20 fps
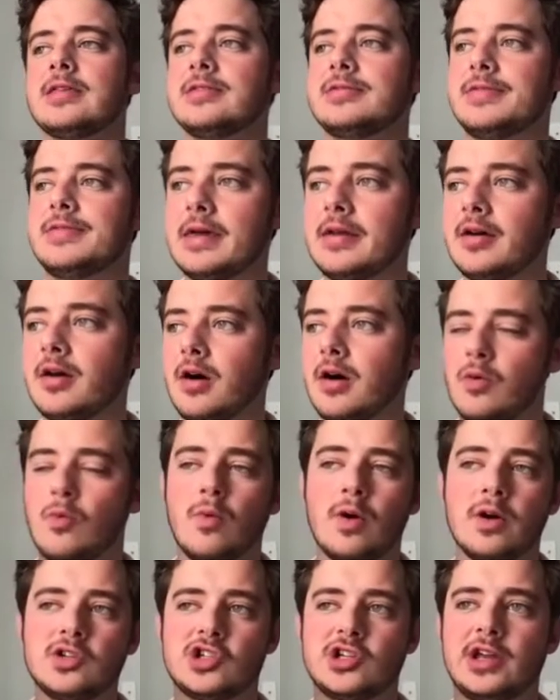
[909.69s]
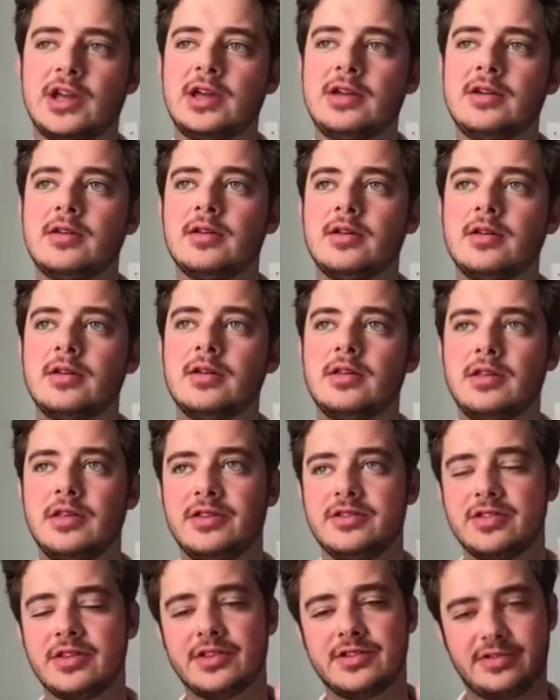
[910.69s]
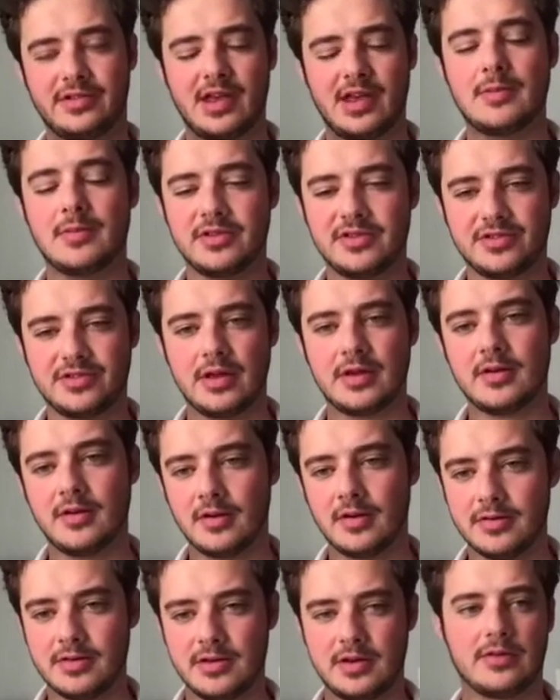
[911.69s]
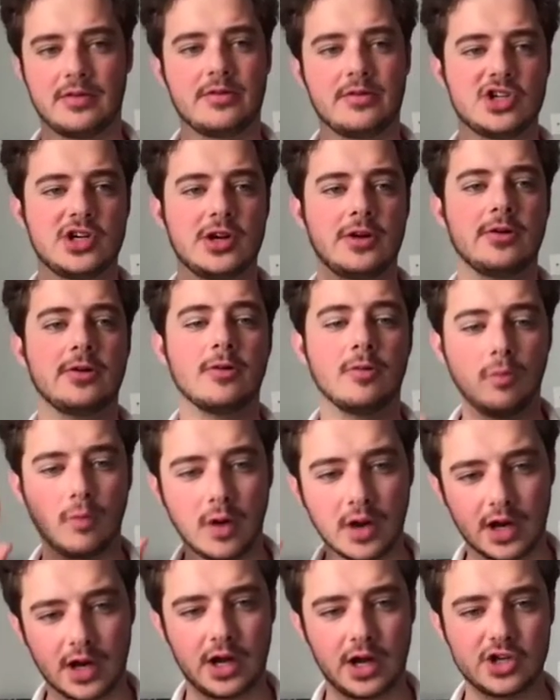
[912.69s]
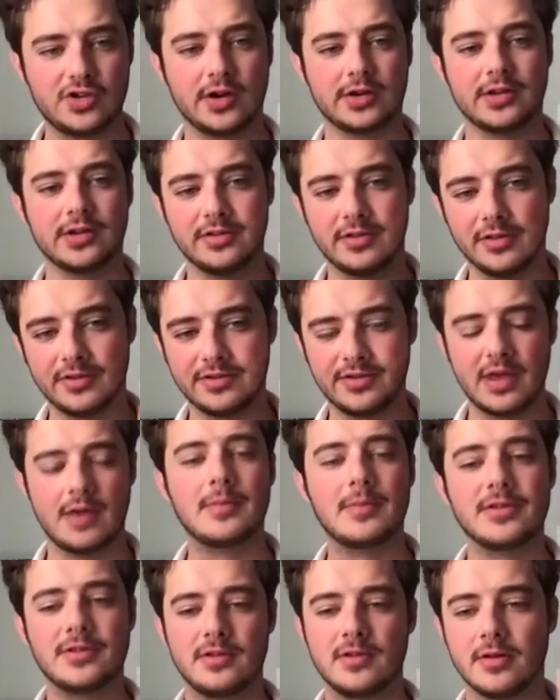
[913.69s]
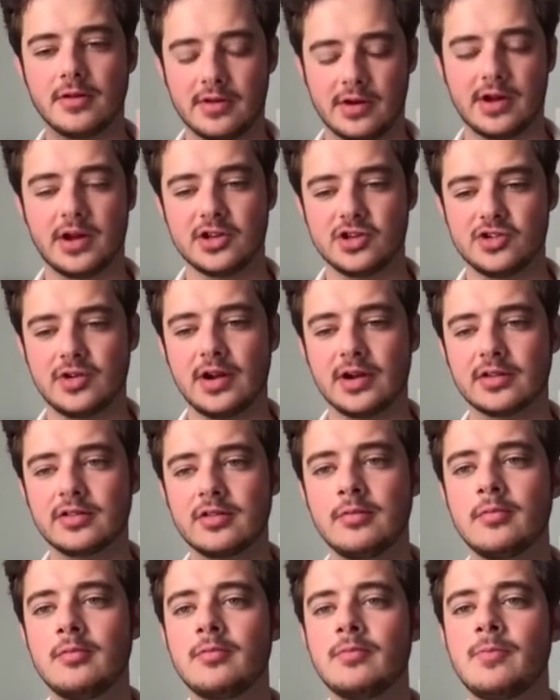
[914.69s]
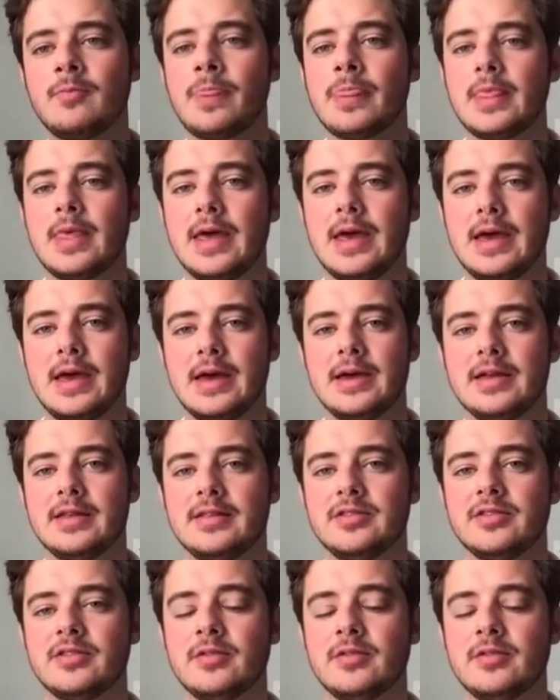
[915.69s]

data on one chain is the same as data on the other chain, or one contract is the same as the other contract. And